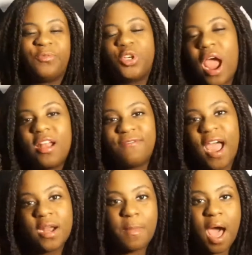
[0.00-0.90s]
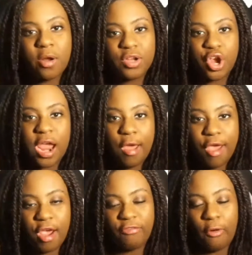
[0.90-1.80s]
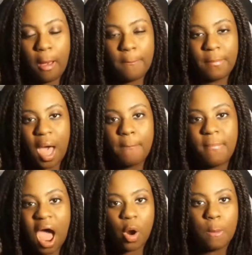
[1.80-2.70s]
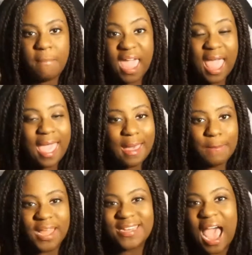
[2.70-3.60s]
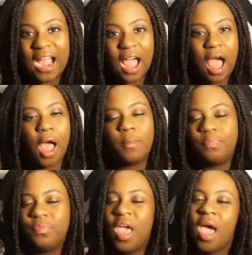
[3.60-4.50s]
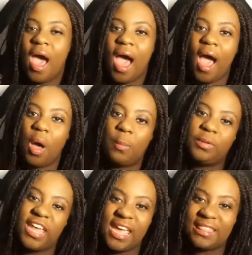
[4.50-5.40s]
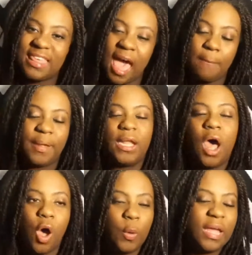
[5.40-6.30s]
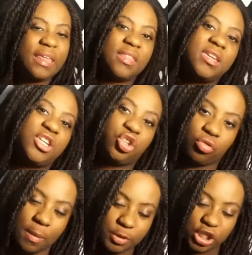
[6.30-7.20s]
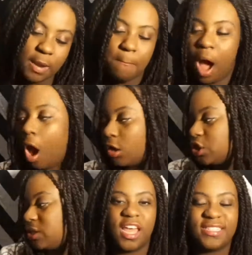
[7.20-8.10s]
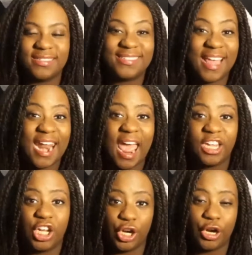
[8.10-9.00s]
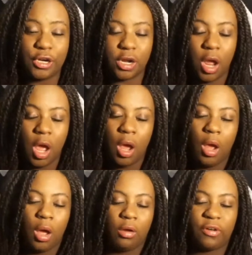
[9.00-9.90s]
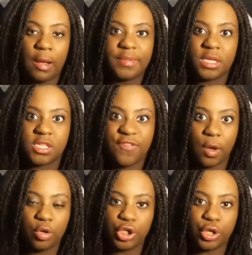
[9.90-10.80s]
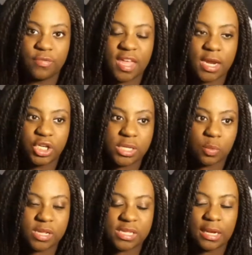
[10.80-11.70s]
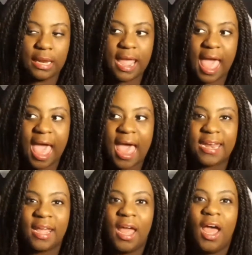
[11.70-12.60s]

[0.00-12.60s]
trying to find a model in your area from modelmayhem.com. I'll link that below in the description box. Lessons that I learned from this photo shoot that I just recently had.